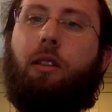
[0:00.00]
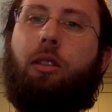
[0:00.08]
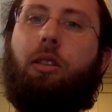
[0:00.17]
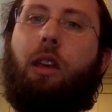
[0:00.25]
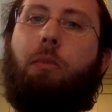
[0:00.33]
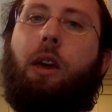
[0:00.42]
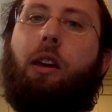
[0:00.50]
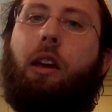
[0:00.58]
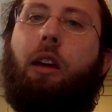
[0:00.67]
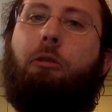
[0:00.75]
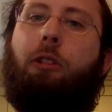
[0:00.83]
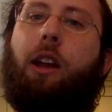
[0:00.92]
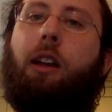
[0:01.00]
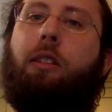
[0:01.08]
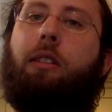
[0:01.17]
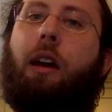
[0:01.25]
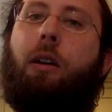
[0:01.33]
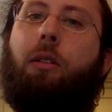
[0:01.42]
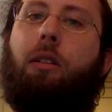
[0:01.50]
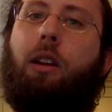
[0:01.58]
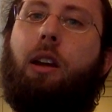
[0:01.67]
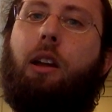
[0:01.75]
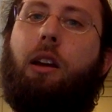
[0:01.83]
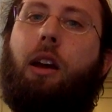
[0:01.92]
they make a ringing sound.
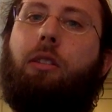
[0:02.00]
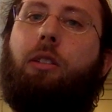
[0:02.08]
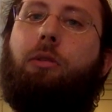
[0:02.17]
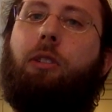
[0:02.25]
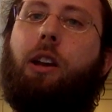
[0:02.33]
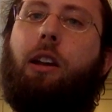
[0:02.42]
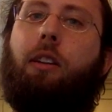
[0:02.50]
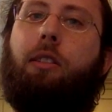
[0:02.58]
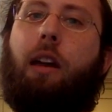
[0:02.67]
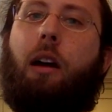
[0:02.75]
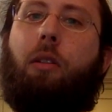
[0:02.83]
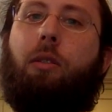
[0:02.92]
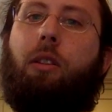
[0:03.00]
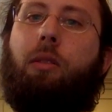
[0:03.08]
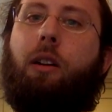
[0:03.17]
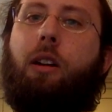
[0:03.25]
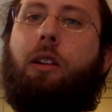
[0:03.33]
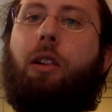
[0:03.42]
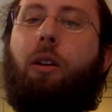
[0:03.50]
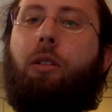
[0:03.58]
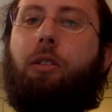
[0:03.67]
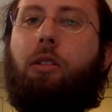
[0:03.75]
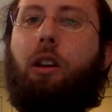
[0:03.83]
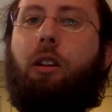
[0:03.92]
And this ringing sound is very
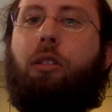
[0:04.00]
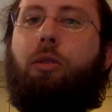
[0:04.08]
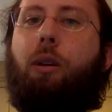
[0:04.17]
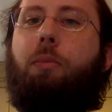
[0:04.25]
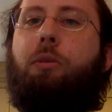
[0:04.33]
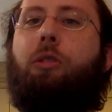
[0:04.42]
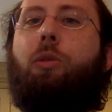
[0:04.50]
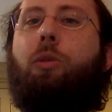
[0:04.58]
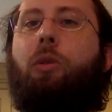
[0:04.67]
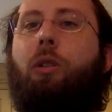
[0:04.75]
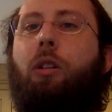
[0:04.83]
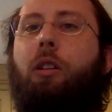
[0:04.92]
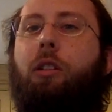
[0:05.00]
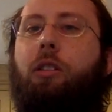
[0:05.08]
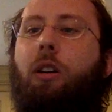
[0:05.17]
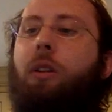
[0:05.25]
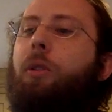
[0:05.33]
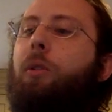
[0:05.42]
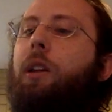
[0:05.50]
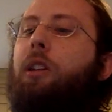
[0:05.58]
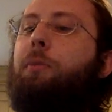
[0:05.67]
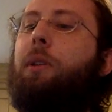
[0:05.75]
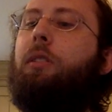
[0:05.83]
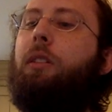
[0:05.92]
close to a pure tone, a
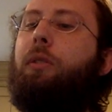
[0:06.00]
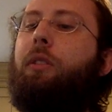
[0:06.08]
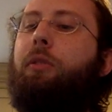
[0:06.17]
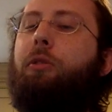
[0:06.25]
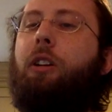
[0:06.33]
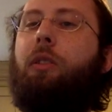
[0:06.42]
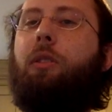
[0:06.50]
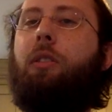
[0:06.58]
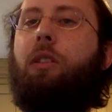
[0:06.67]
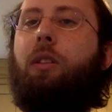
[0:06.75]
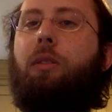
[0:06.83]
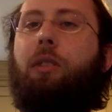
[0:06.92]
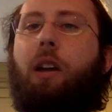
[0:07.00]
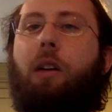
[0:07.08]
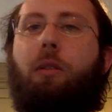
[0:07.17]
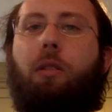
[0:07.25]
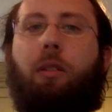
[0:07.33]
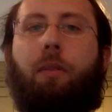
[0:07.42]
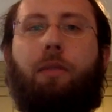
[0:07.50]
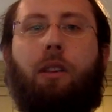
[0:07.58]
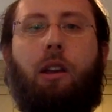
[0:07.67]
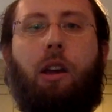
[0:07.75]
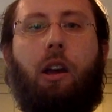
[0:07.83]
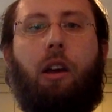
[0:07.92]
specific frequency of sound.
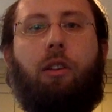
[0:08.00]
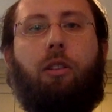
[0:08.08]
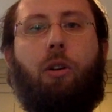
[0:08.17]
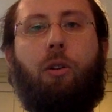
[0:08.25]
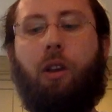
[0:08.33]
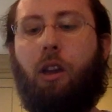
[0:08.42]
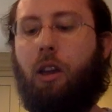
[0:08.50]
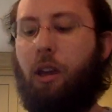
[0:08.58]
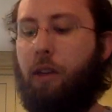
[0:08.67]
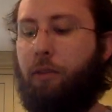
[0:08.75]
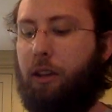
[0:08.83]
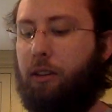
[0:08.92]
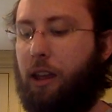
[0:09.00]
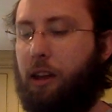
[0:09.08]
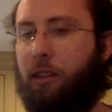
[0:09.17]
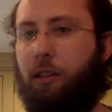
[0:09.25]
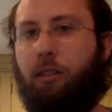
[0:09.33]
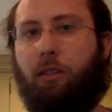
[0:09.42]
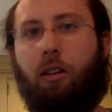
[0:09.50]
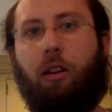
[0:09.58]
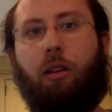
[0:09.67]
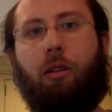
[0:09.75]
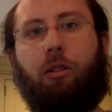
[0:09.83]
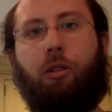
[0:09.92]
So if I take this
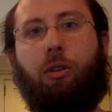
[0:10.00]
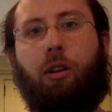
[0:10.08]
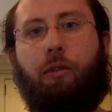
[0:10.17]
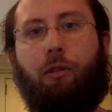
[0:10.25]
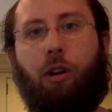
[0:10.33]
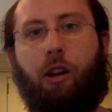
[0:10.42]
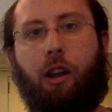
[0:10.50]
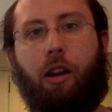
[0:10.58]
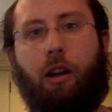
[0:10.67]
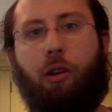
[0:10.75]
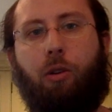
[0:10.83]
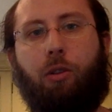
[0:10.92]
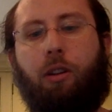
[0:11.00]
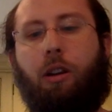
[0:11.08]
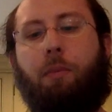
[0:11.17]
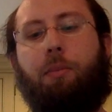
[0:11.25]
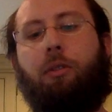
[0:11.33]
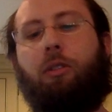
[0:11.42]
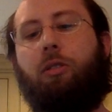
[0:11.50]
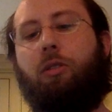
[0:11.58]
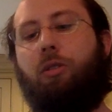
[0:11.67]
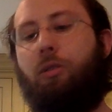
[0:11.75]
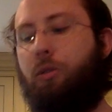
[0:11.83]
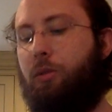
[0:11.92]
tuning fork and I hold it up
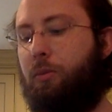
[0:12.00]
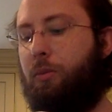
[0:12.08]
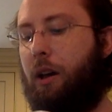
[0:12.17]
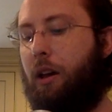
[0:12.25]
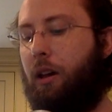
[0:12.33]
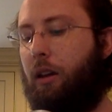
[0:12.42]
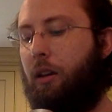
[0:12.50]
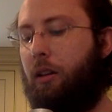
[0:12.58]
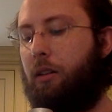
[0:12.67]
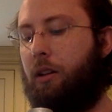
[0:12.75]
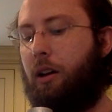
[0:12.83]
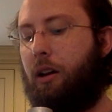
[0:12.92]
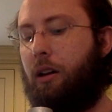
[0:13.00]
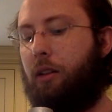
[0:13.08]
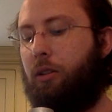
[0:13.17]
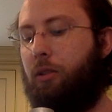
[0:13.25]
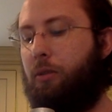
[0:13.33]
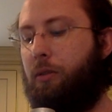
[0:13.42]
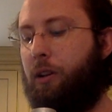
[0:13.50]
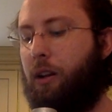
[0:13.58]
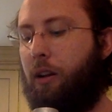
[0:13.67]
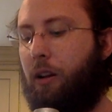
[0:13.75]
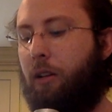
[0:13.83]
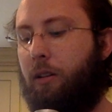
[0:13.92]
to my tube over
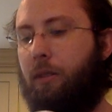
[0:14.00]
here,